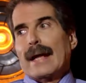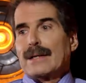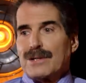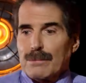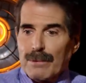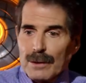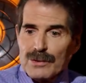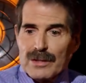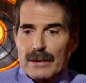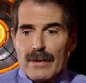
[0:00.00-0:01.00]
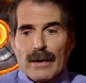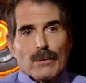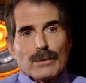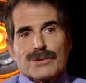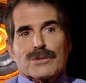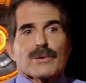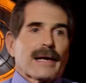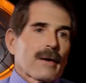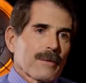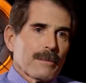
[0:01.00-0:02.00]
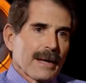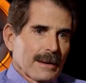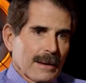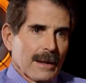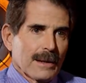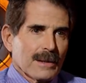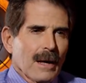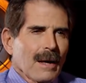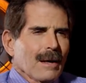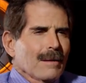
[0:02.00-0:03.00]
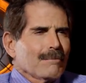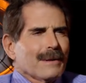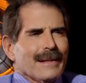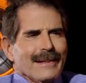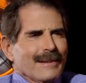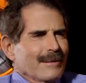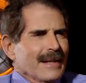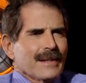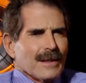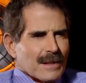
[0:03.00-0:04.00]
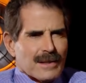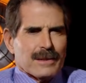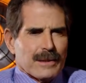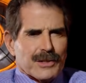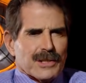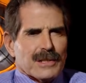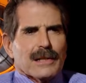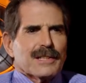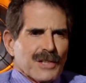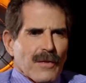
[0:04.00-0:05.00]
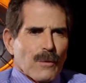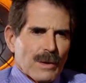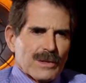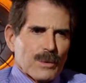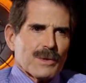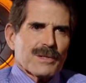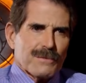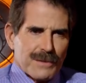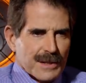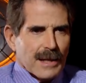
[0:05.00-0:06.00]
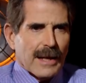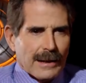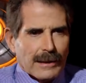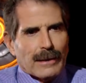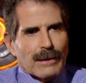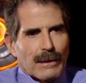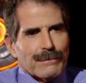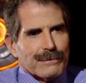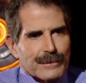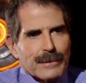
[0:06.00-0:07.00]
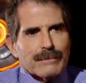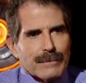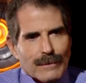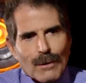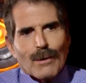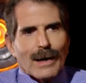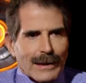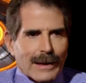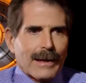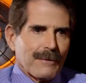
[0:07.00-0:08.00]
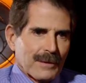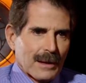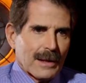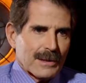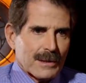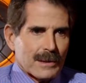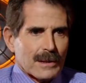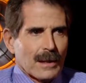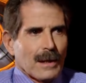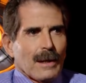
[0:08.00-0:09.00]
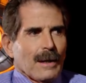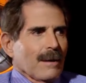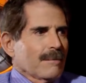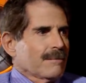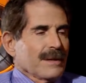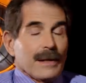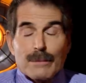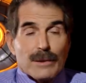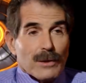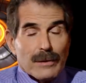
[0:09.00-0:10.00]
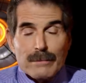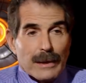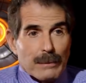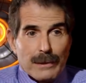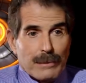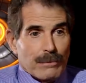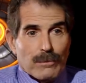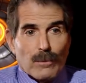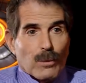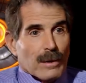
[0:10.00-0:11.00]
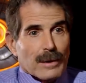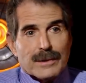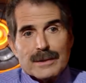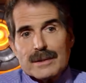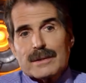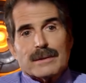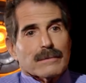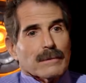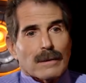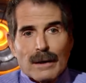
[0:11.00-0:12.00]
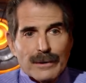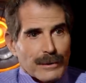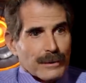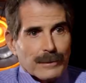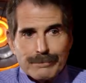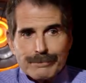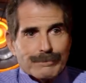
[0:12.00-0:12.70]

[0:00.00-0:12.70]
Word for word: And supposedly that will screen out the bad guys. But it doesn't. It just lets in the ones who are sophisticated enough to know how to get the license. The immigrant maybe works under,